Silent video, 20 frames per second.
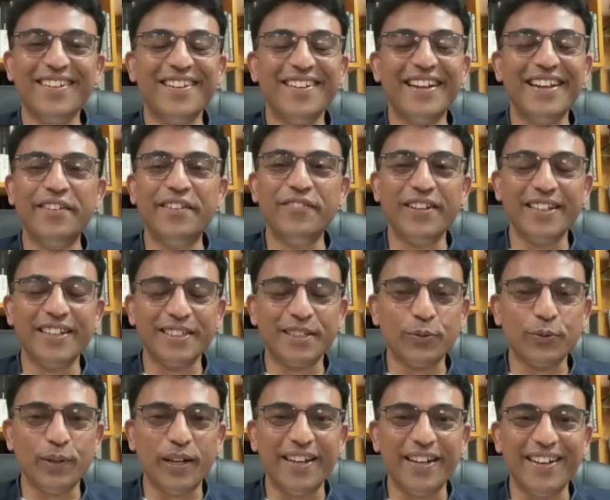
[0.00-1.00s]

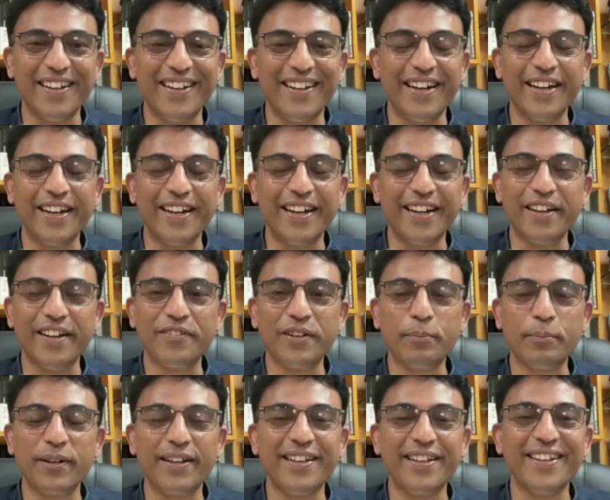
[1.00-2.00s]
envious one, and
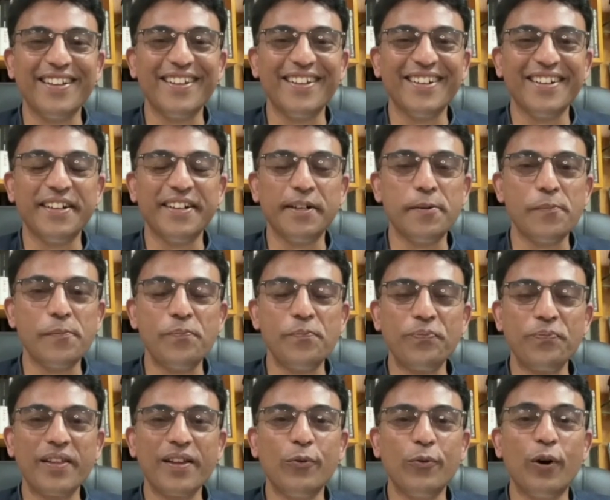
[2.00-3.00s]
everybody
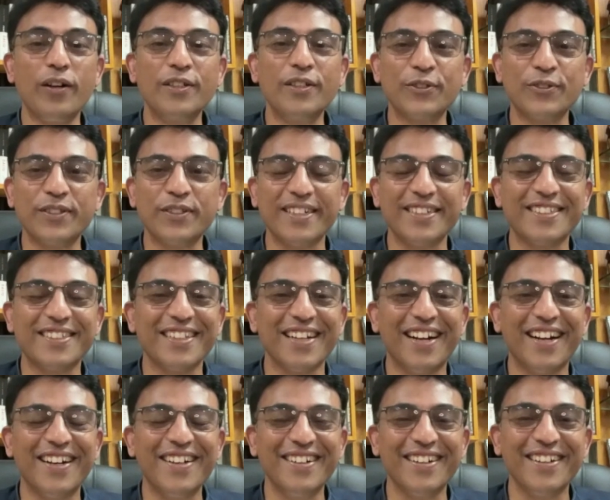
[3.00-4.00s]
wants to touch the
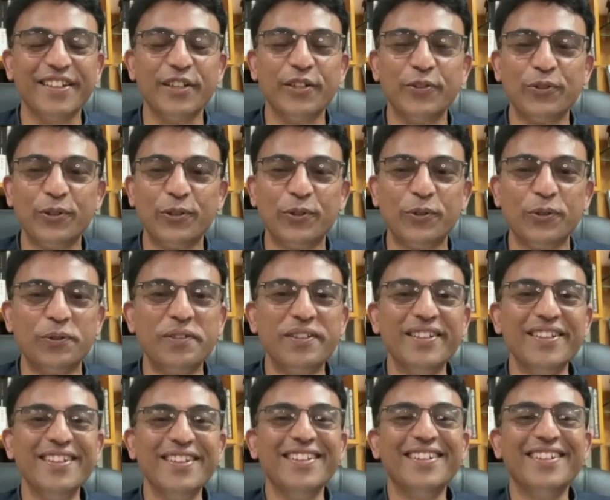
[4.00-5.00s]
heart, and you do.
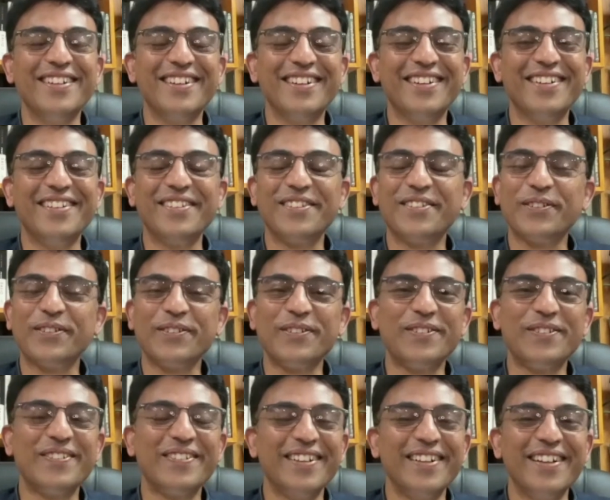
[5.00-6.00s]

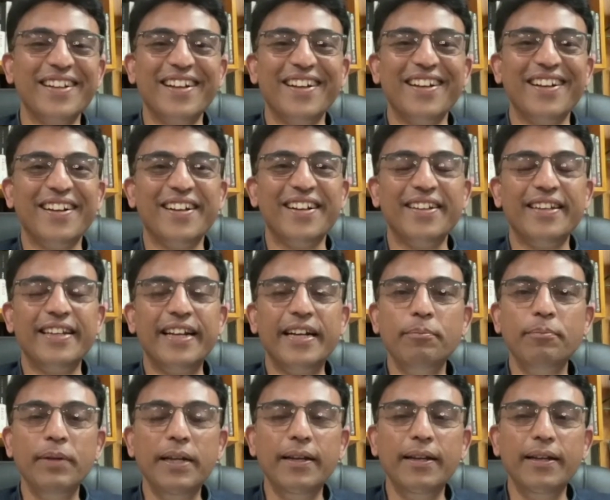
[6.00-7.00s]
So let
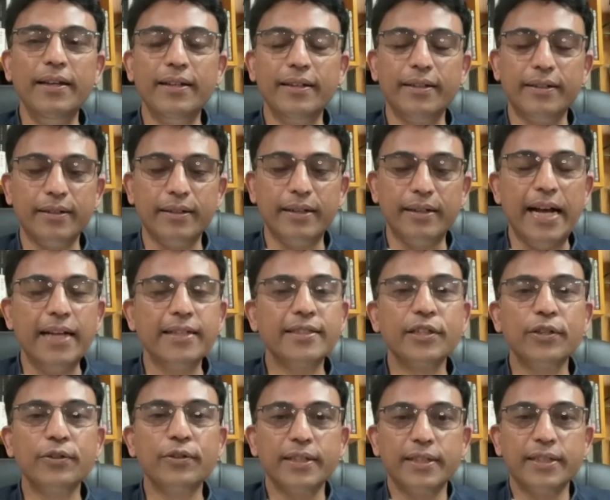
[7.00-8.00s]
me
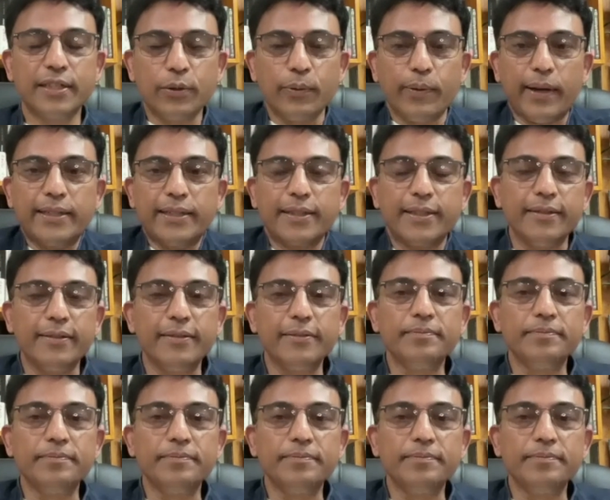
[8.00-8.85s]
ask you this question.